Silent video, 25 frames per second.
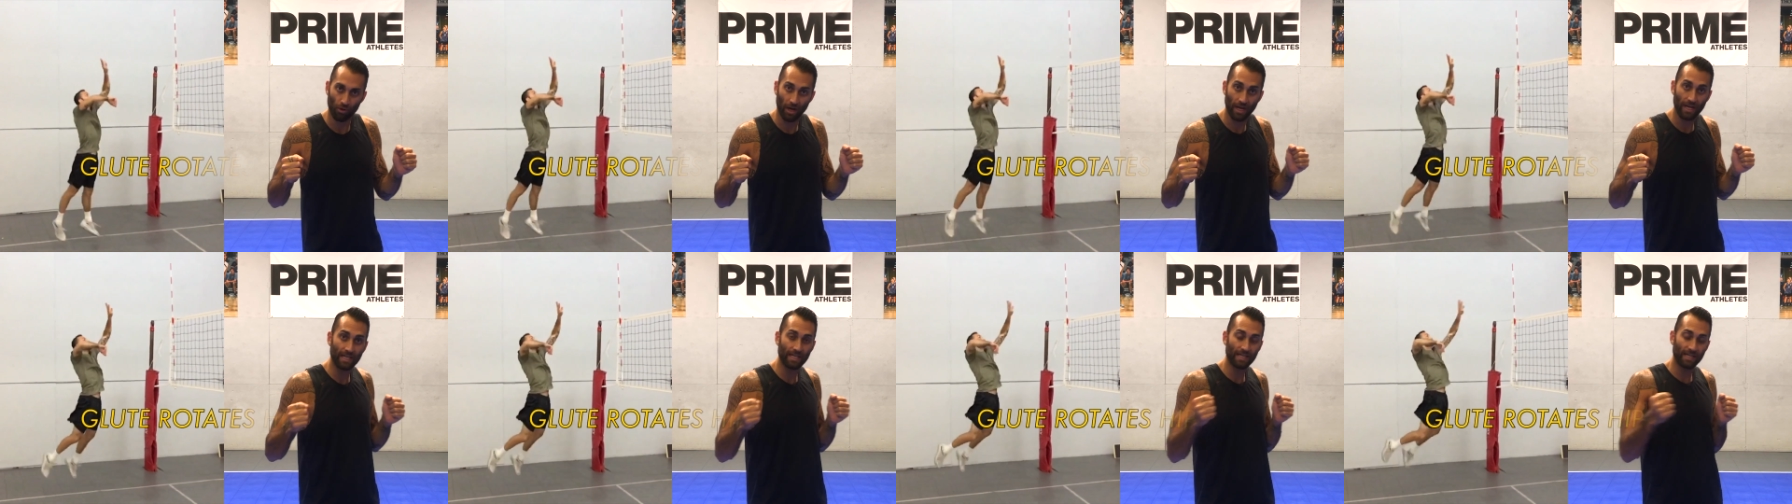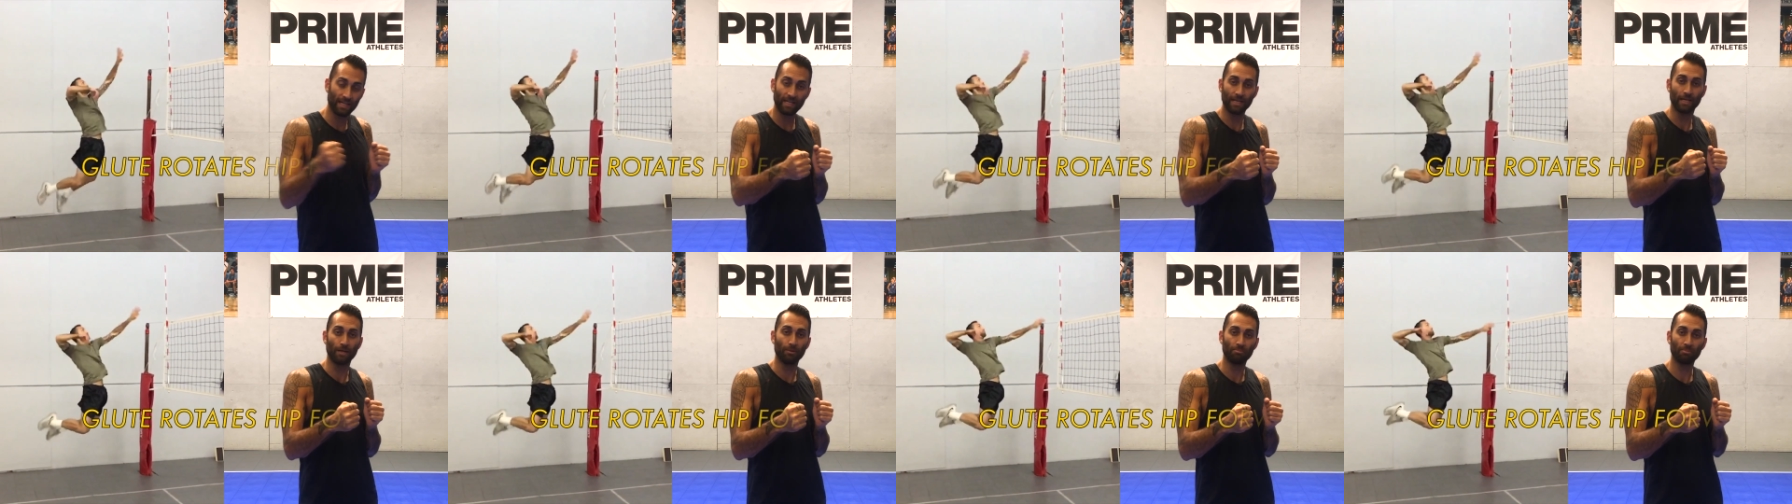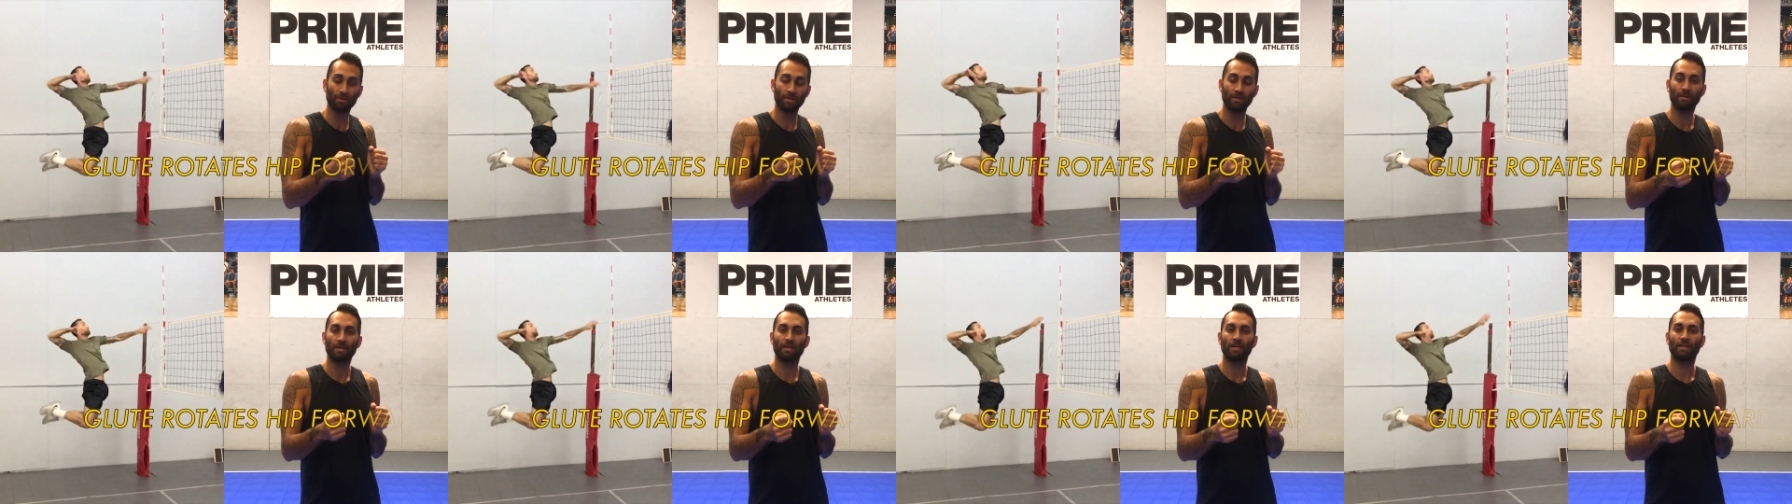right
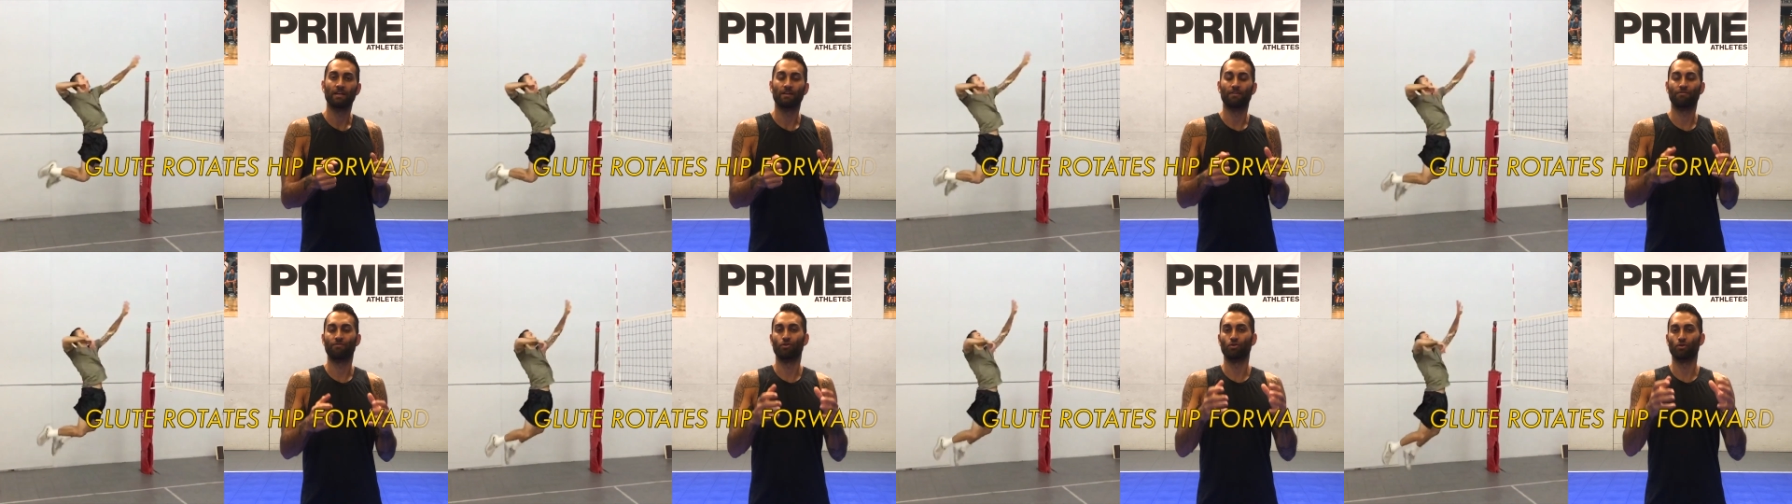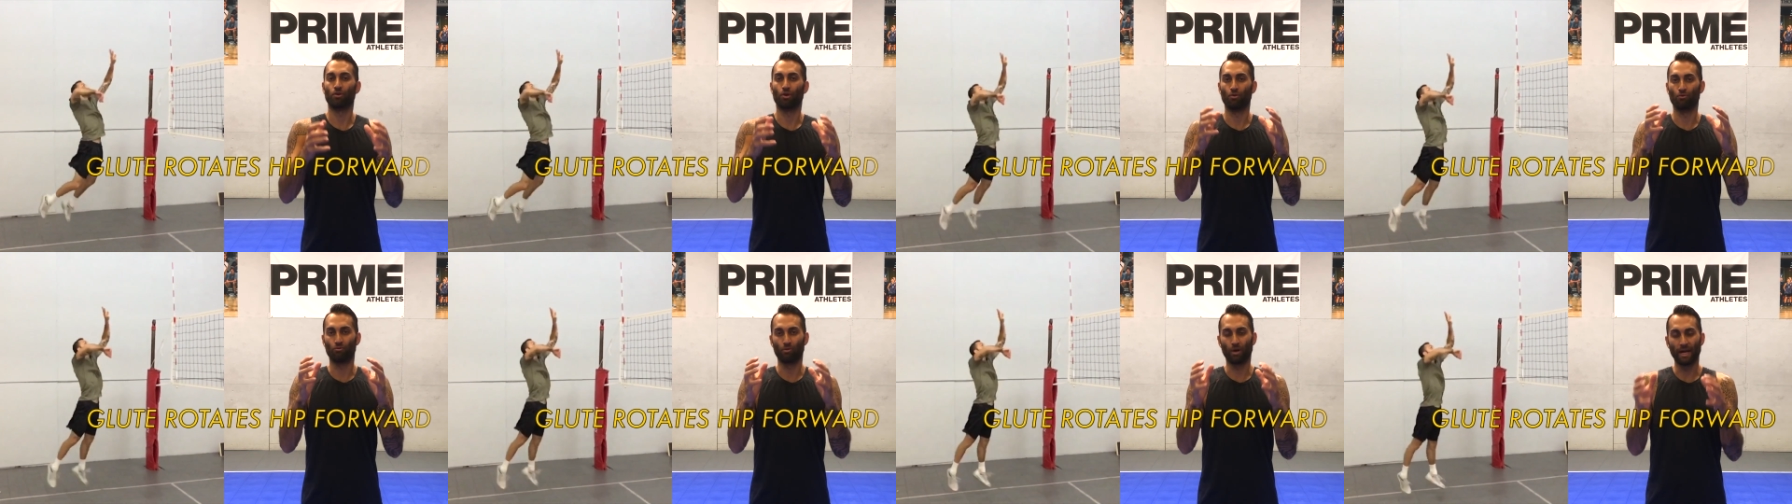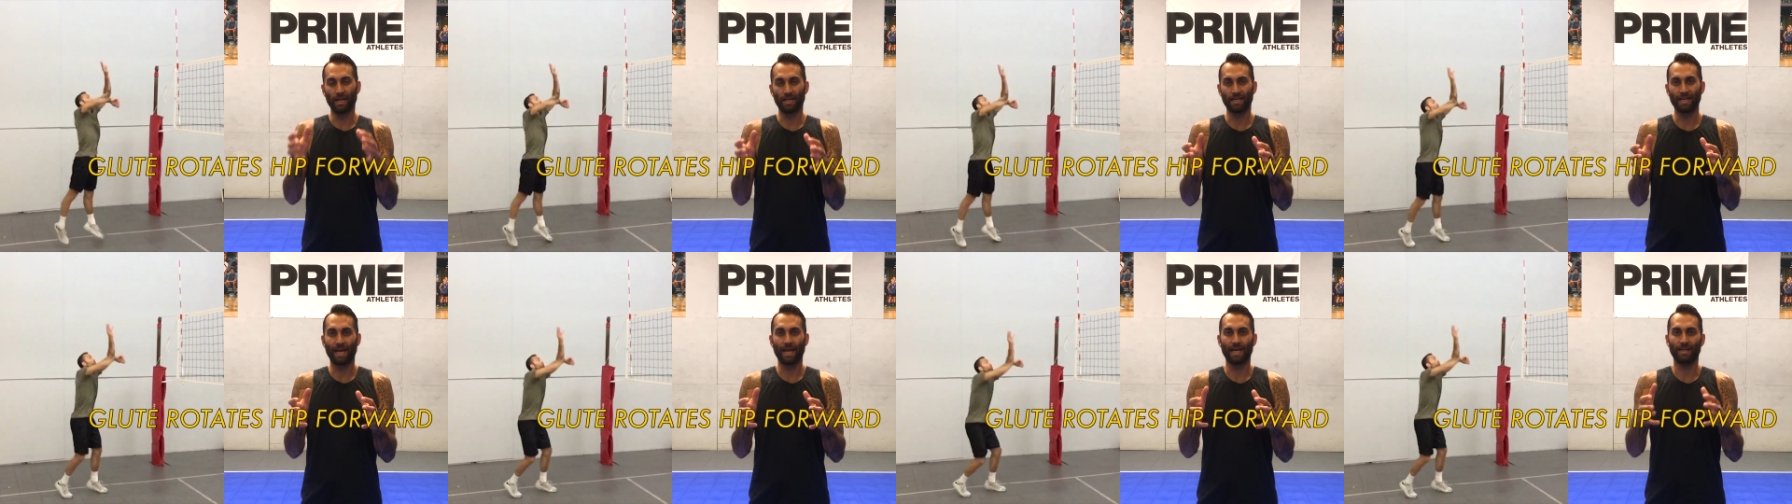hip, if you're a
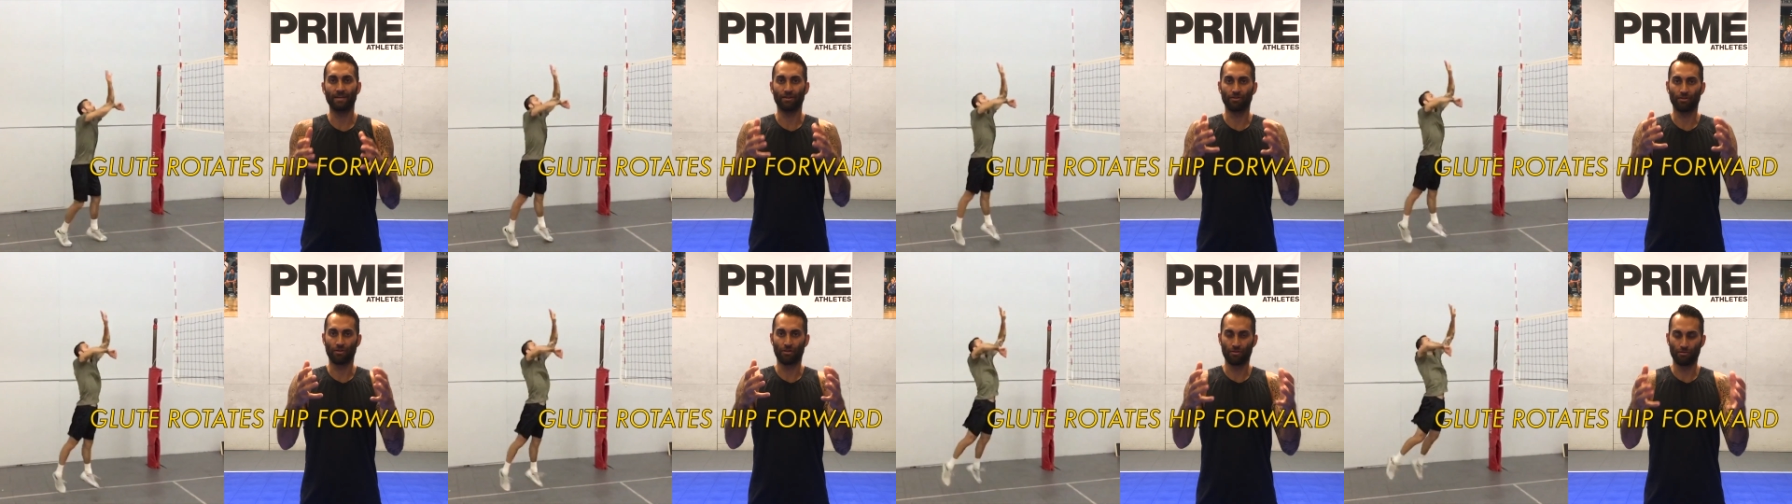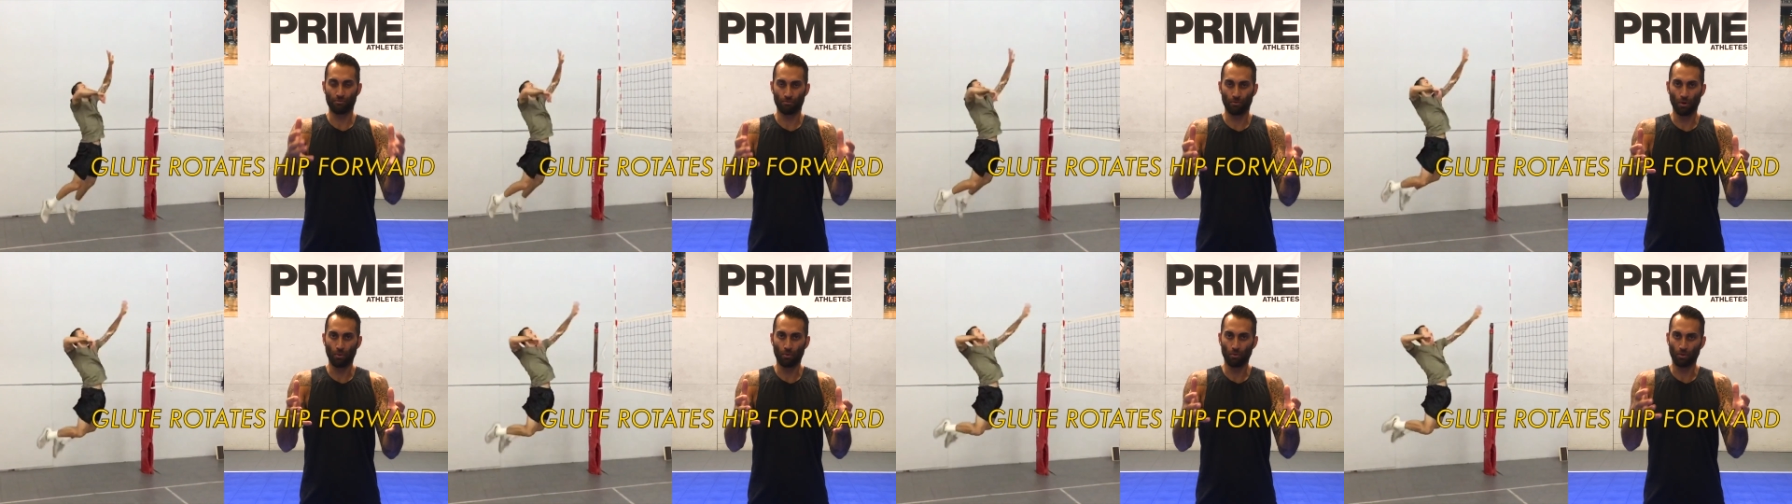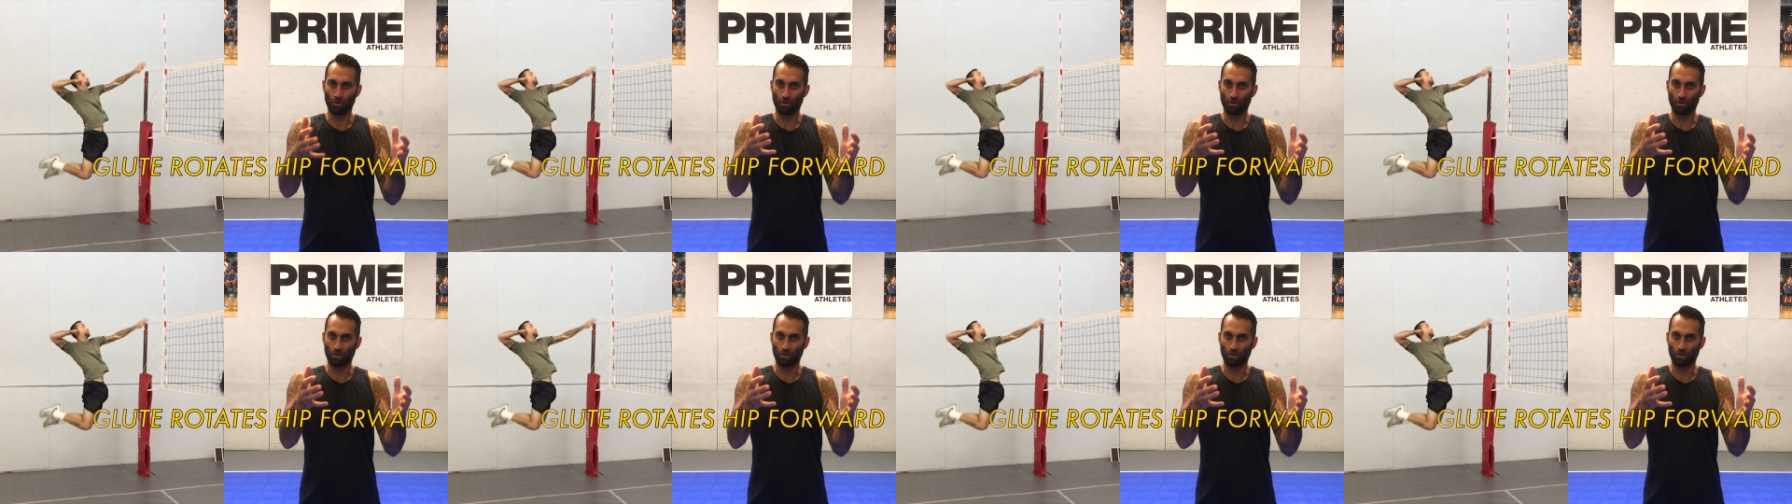right-handed thrower